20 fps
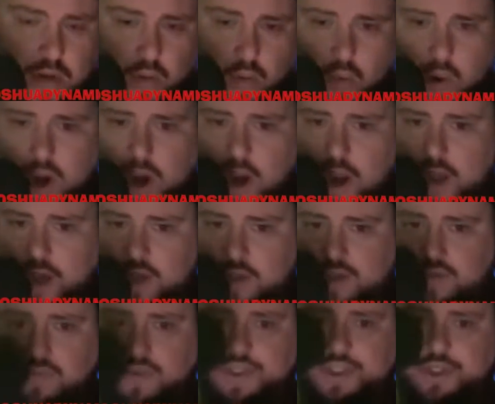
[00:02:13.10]
Where
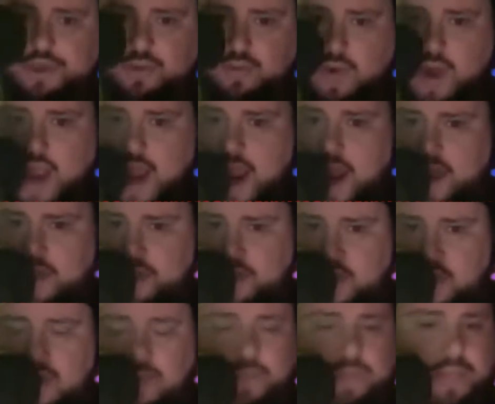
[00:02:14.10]
else would you
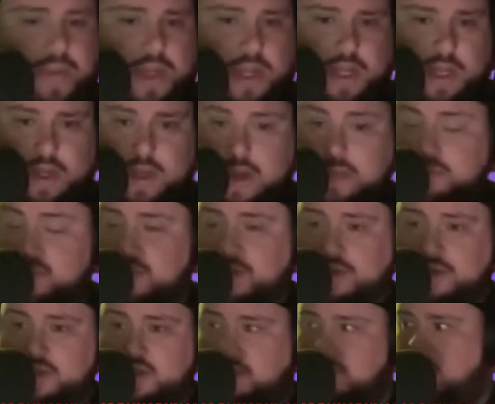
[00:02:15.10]
rather be? I'm sure
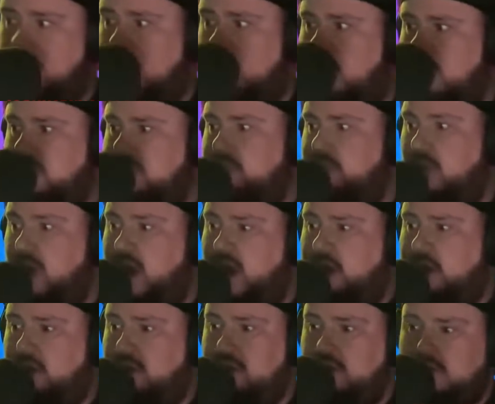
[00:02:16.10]
somewhere else, but
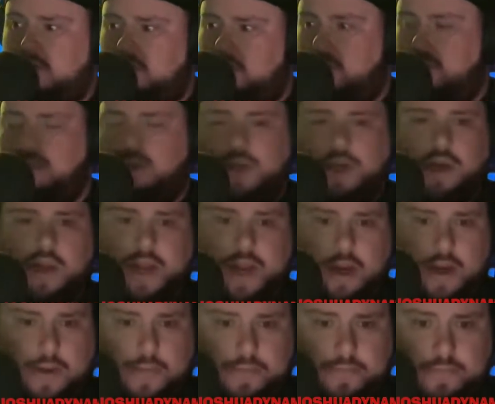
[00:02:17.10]
you're
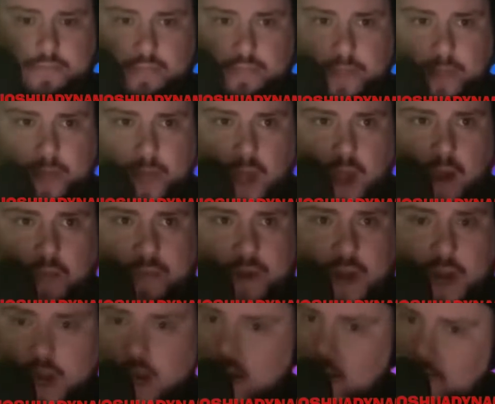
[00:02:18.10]
here. I'm
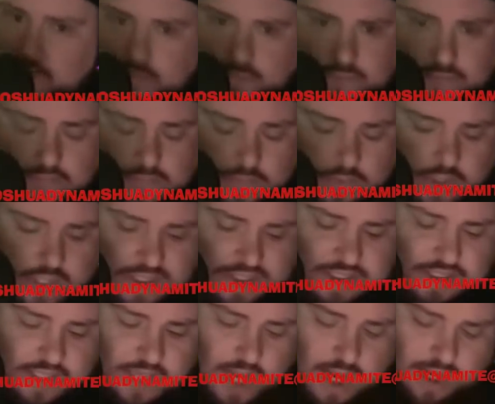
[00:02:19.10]
here. Let's
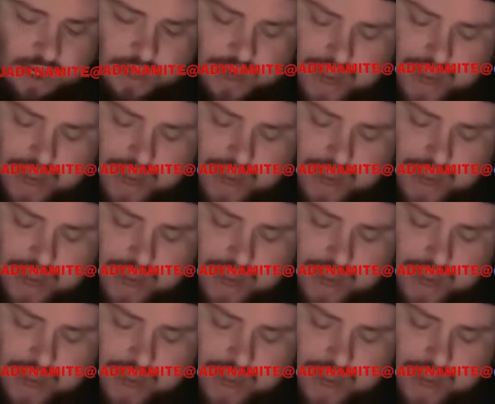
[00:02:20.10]
talk.